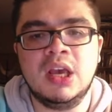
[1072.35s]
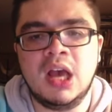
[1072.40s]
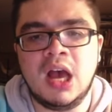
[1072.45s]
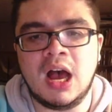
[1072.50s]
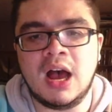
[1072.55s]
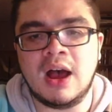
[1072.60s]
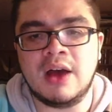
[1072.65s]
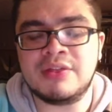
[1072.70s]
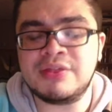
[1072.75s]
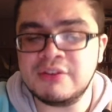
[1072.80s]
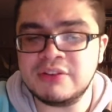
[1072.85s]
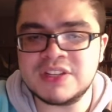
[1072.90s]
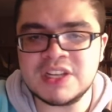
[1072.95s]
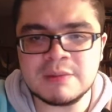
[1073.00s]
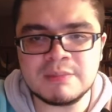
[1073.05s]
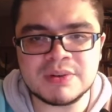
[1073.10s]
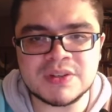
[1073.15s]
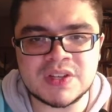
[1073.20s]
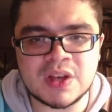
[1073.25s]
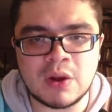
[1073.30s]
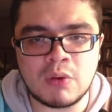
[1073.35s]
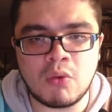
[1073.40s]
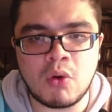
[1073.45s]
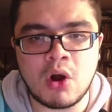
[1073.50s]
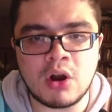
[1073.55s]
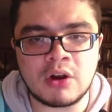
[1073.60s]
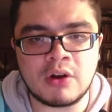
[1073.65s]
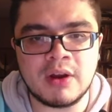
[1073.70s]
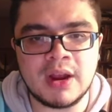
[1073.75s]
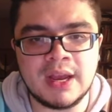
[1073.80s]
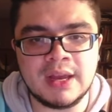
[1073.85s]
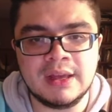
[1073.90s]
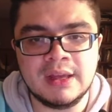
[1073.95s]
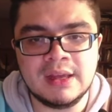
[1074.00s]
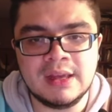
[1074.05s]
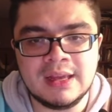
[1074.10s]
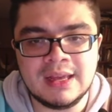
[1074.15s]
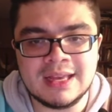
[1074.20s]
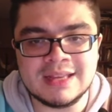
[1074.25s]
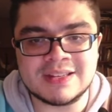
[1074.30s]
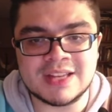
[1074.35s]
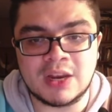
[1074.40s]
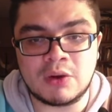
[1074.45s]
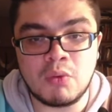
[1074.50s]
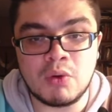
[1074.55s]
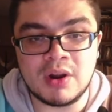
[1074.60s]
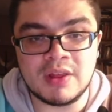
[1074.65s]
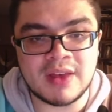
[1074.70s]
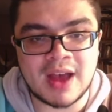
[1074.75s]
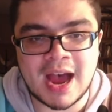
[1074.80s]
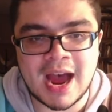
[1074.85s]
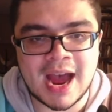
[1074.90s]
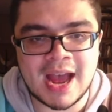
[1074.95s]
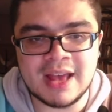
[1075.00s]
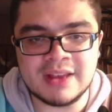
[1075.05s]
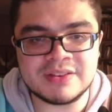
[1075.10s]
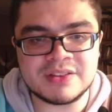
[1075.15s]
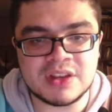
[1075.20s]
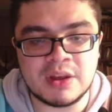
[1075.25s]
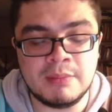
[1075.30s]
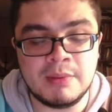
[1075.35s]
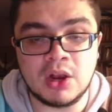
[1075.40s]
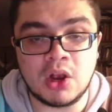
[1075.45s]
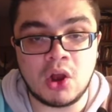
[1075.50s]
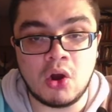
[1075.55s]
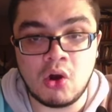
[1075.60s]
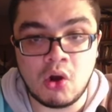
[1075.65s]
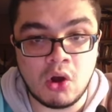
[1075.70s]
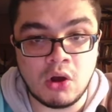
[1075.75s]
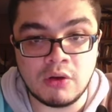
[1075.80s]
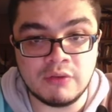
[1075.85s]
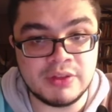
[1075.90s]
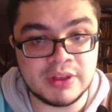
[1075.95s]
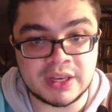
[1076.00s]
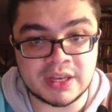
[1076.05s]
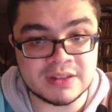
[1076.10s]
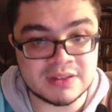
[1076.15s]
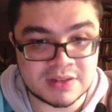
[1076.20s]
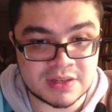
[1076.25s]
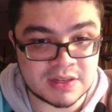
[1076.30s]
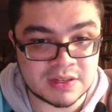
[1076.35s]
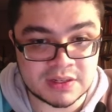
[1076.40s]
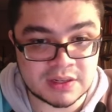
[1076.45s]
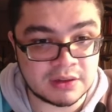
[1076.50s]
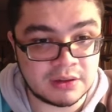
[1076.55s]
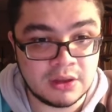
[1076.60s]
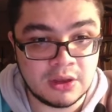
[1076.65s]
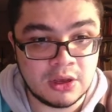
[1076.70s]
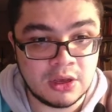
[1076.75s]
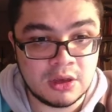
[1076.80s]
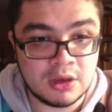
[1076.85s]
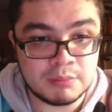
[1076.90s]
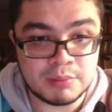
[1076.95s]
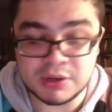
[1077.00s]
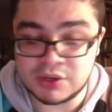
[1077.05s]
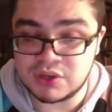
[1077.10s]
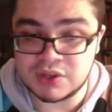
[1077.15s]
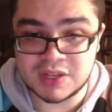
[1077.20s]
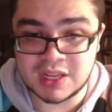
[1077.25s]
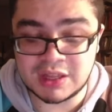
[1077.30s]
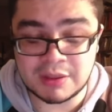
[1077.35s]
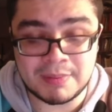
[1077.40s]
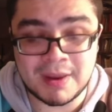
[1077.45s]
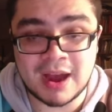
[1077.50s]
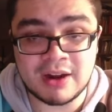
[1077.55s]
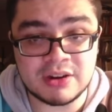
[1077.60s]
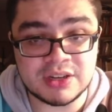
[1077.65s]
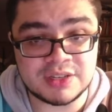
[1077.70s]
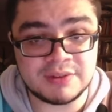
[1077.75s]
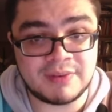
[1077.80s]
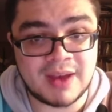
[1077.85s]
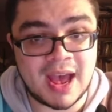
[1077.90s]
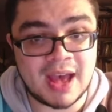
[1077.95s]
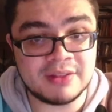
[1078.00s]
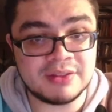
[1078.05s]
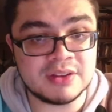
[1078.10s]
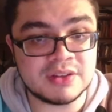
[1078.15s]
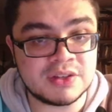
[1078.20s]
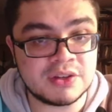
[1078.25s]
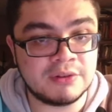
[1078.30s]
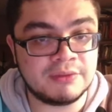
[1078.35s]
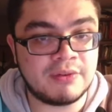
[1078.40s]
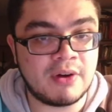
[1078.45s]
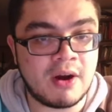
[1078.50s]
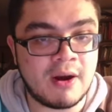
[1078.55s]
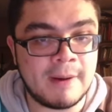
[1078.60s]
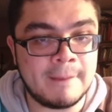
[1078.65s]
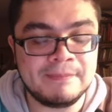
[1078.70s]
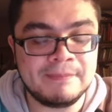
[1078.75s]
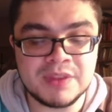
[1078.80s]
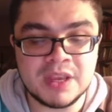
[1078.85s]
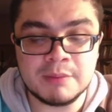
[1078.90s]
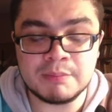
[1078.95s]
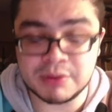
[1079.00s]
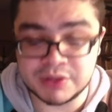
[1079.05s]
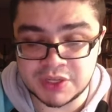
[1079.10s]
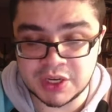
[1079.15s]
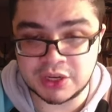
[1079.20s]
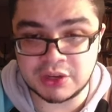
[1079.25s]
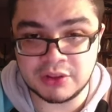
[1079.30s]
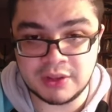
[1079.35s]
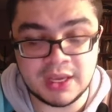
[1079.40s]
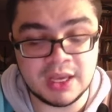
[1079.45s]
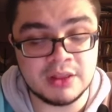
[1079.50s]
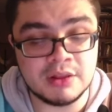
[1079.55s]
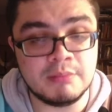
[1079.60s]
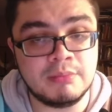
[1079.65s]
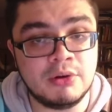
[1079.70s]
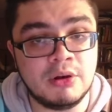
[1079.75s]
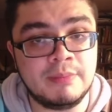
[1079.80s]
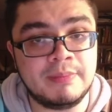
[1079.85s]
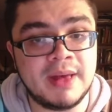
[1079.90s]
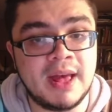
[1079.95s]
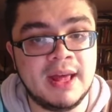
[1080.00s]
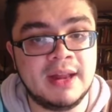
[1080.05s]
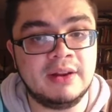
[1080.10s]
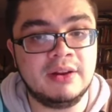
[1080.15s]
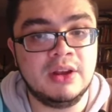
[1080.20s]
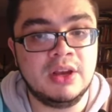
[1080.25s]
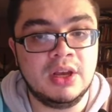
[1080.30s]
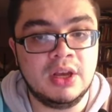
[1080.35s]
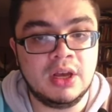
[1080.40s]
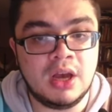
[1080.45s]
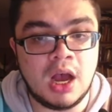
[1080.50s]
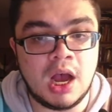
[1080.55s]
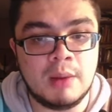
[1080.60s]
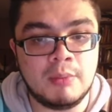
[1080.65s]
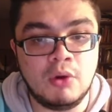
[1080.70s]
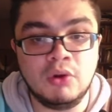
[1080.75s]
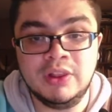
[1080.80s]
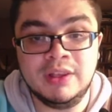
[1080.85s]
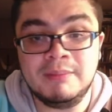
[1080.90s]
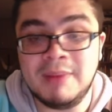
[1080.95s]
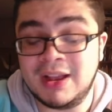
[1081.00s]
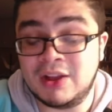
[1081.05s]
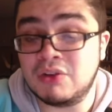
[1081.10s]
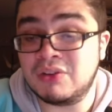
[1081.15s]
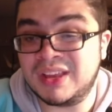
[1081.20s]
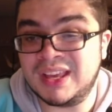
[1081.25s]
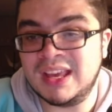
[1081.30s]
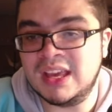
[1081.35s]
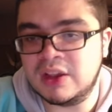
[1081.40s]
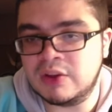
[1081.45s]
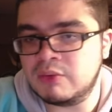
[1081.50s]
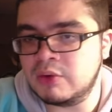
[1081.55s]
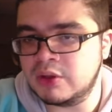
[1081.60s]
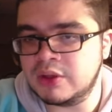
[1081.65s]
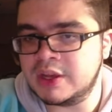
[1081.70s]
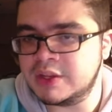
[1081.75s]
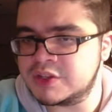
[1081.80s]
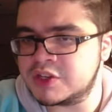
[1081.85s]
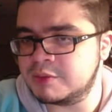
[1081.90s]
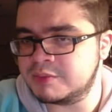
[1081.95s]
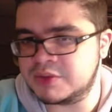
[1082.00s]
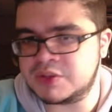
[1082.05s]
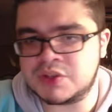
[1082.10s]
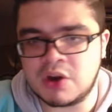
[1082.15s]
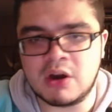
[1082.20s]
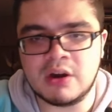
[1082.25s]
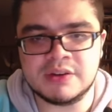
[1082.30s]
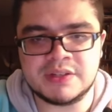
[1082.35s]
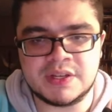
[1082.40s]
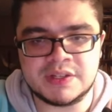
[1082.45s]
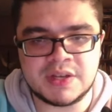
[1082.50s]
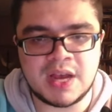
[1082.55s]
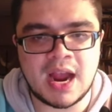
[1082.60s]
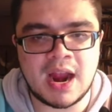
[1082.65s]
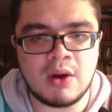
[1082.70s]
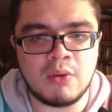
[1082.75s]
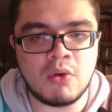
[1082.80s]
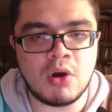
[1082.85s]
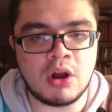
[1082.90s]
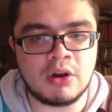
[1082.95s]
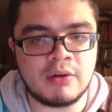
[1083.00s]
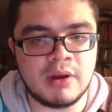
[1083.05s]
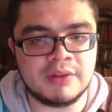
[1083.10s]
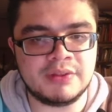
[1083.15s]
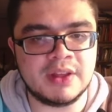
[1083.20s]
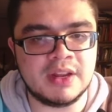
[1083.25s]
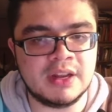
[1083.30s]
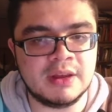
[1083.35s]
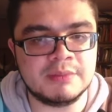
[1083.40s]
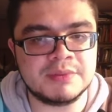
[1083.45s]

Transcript: Uh, thirteen percent walk rate is like one of the highest among all the consistent pitchers that the Padres have had that so far, particularly in the bullpen. Um, only Michael King, really, in terms of starters, has a higher walk rate than him.